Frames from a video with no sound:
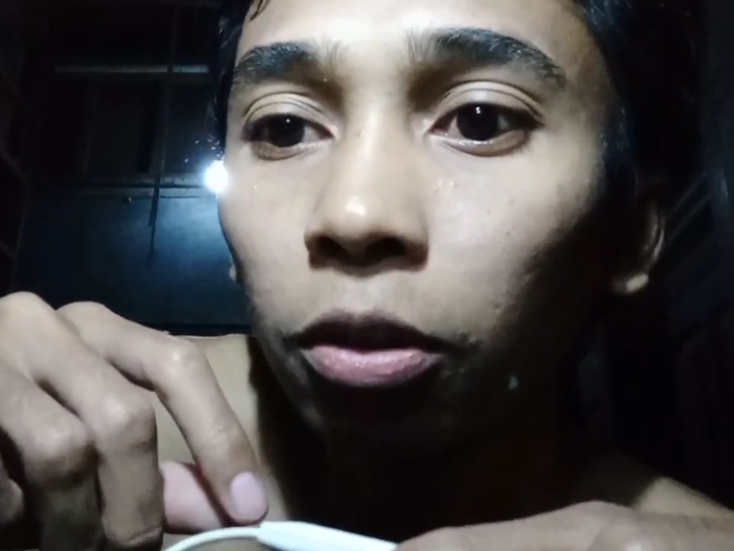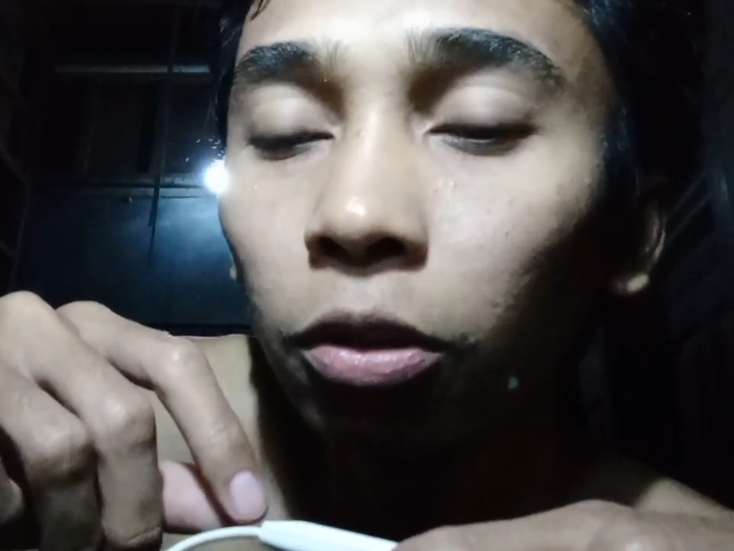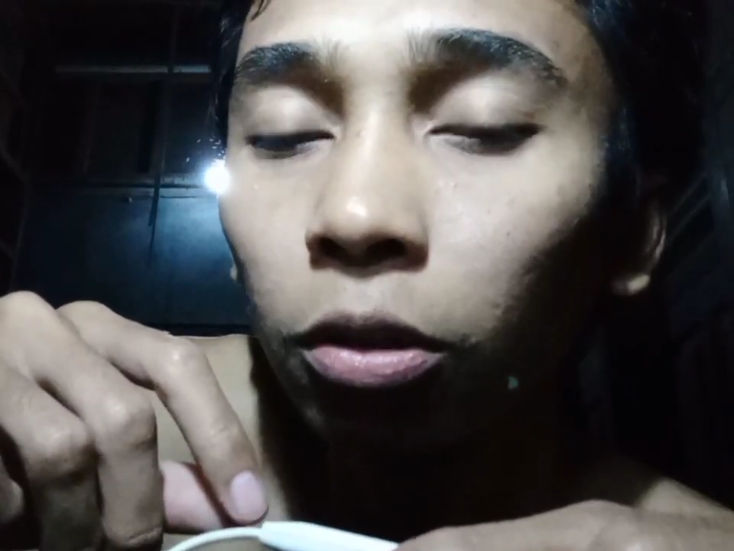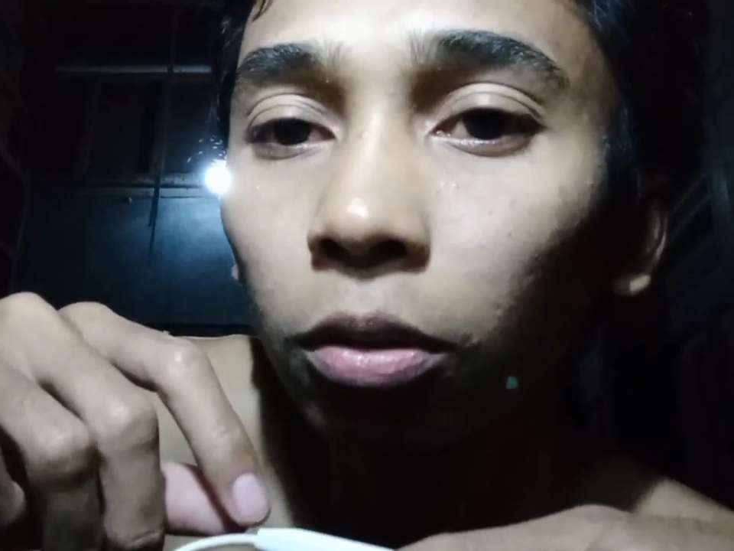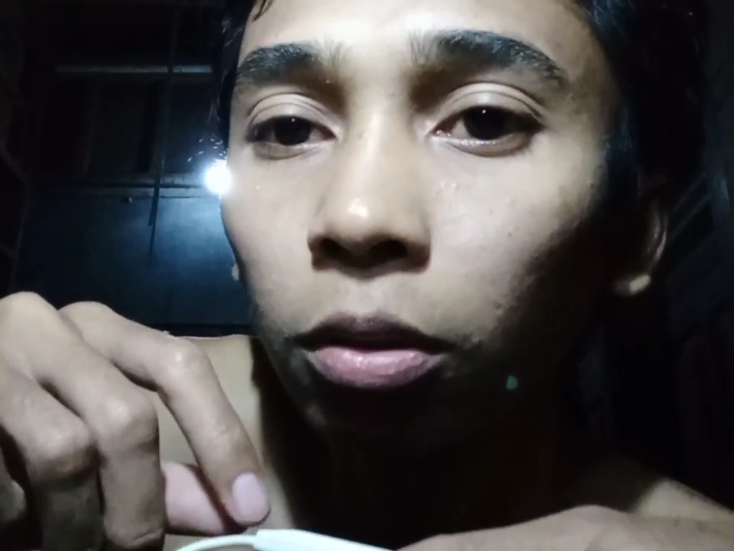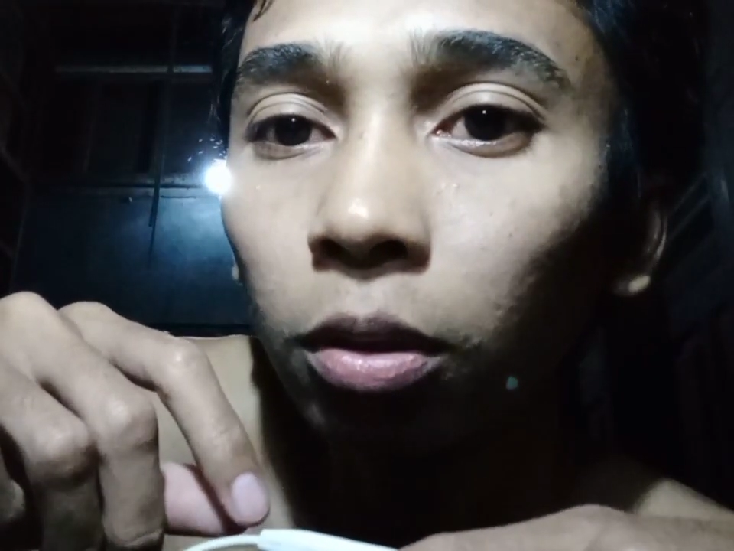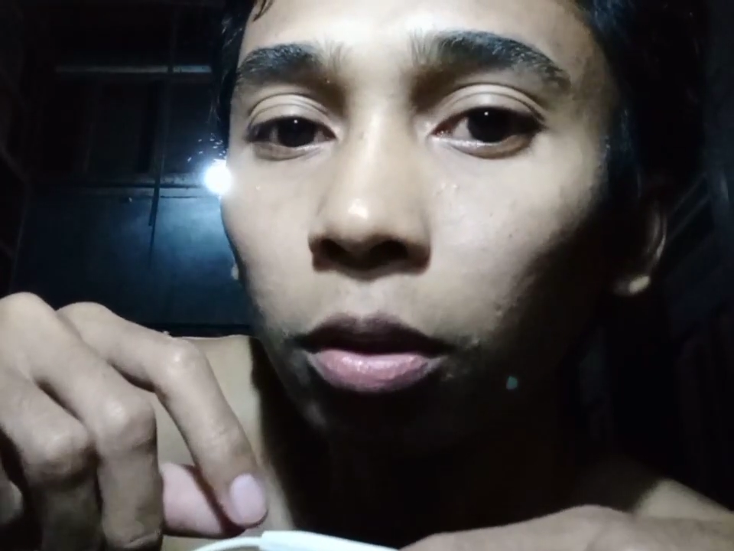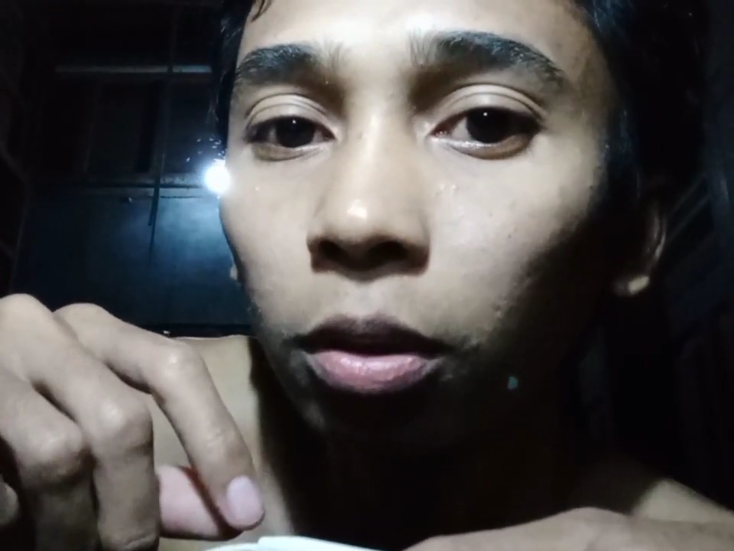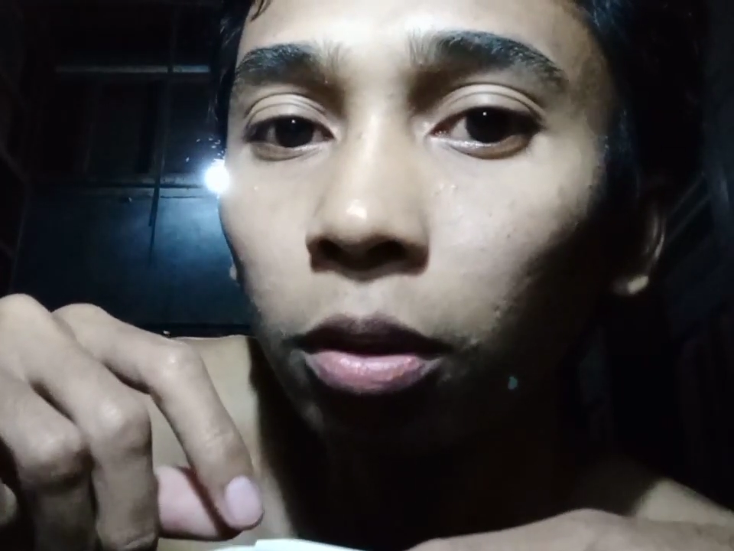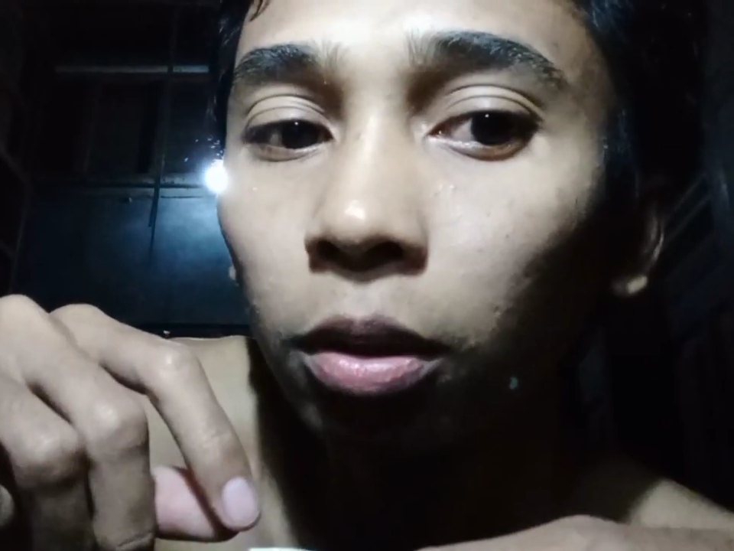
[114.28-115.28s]
talk
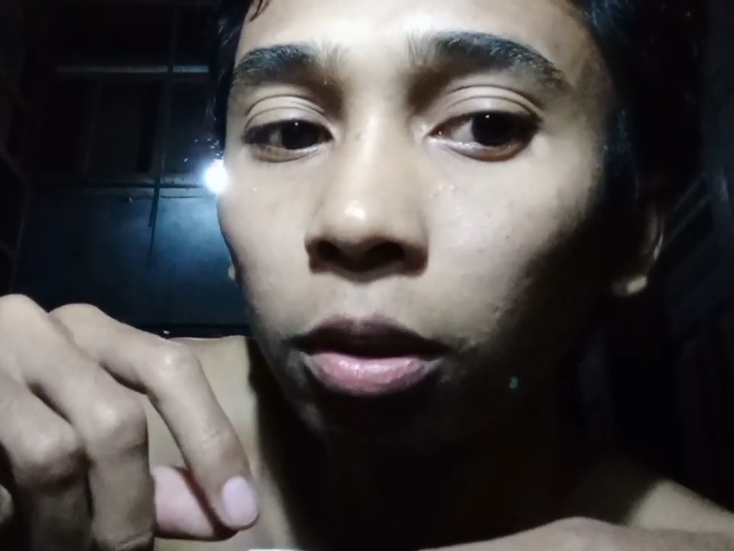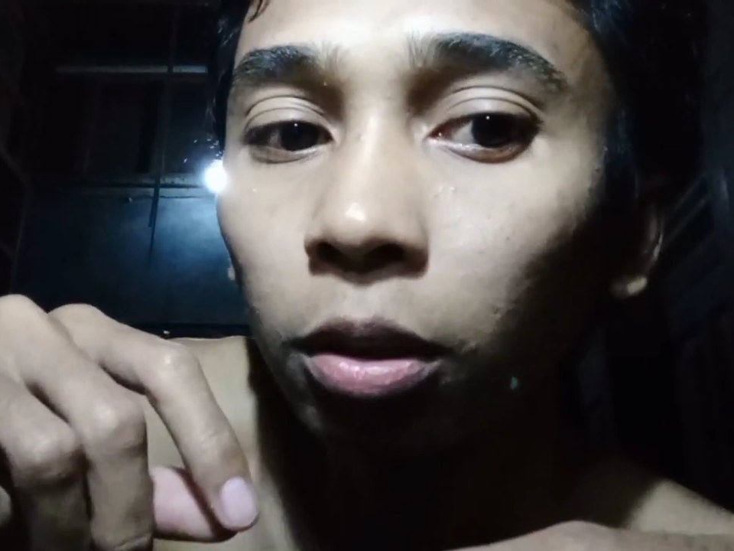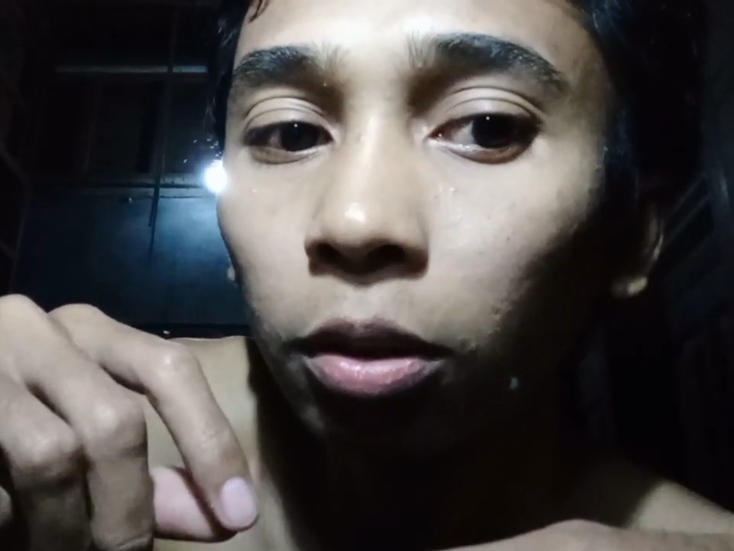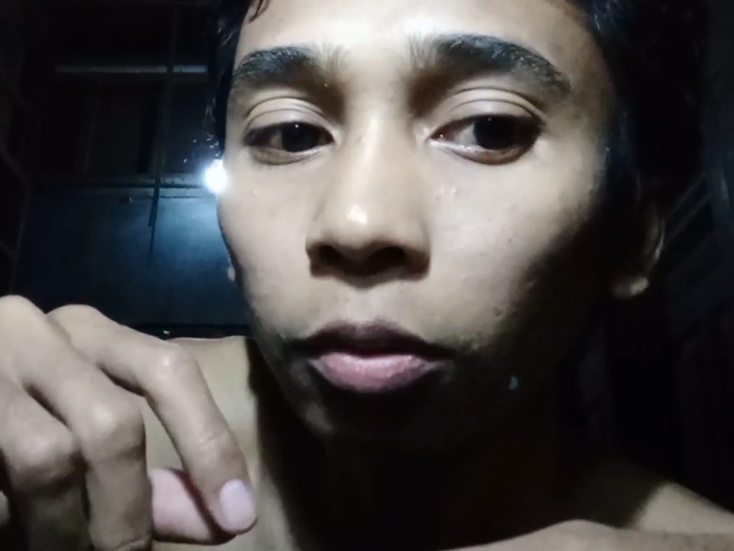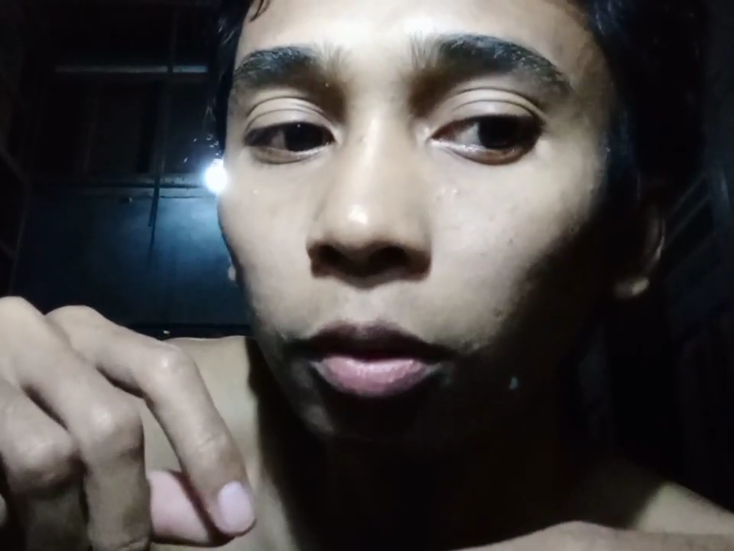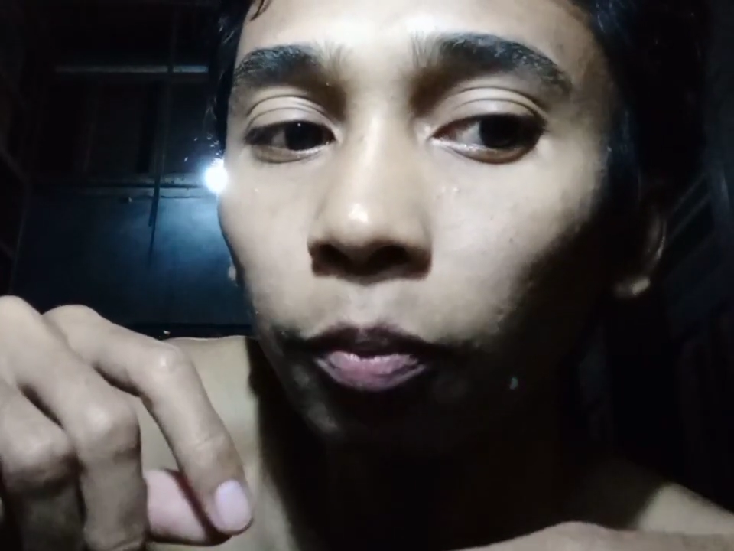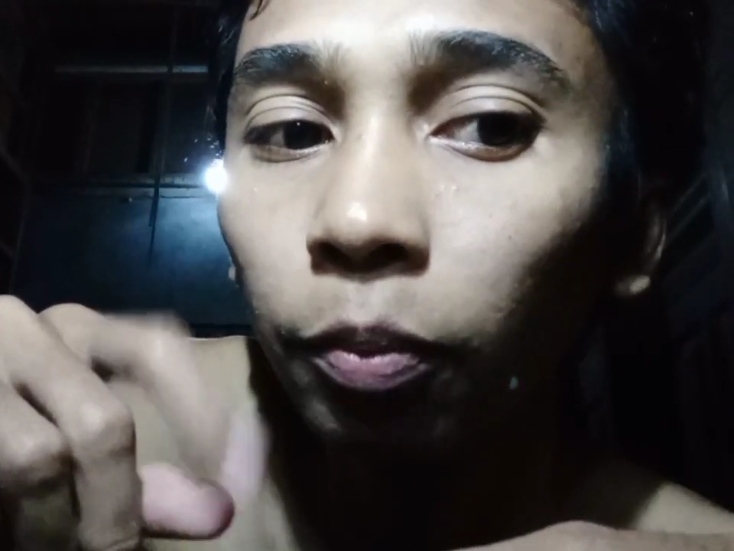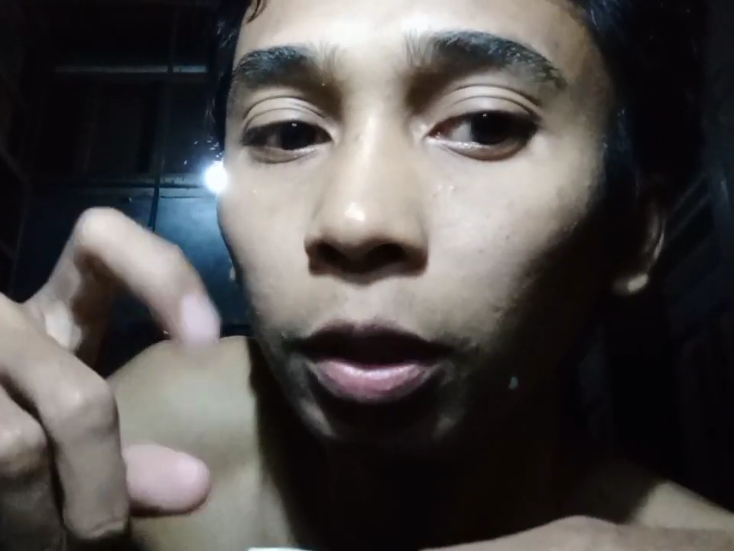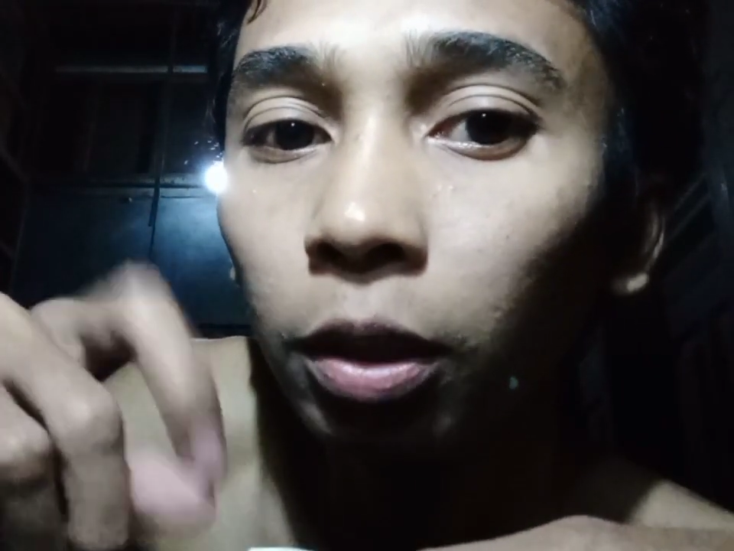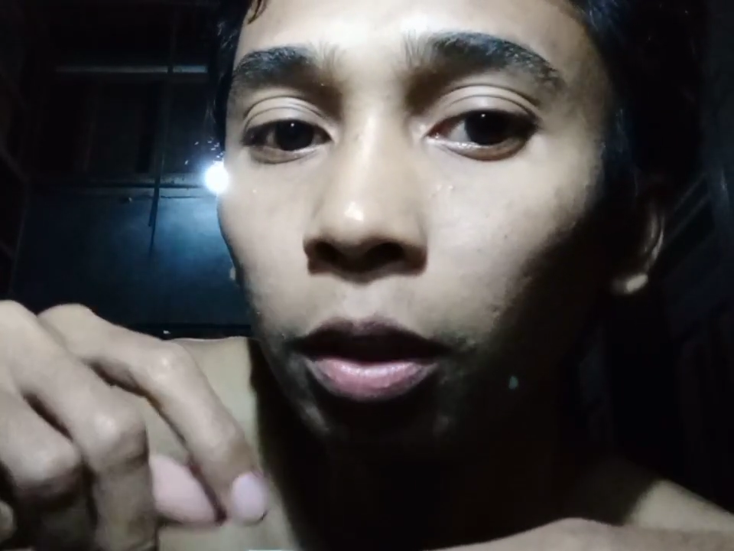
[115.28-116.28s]
a
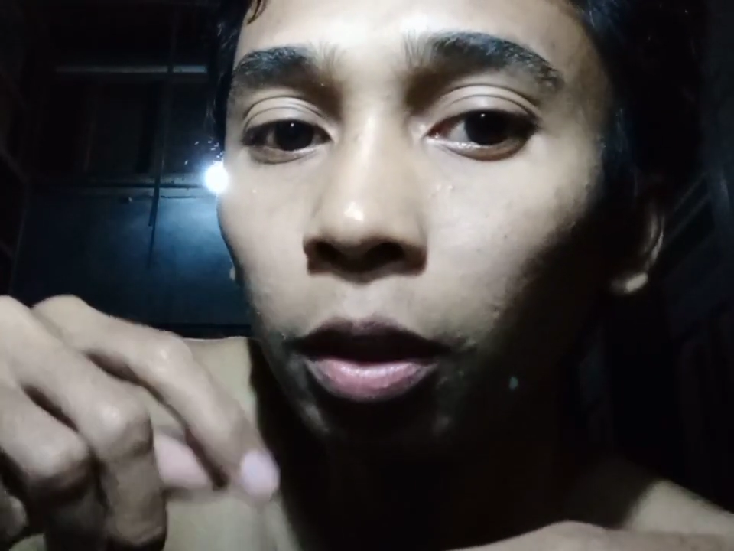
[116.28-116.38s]
bit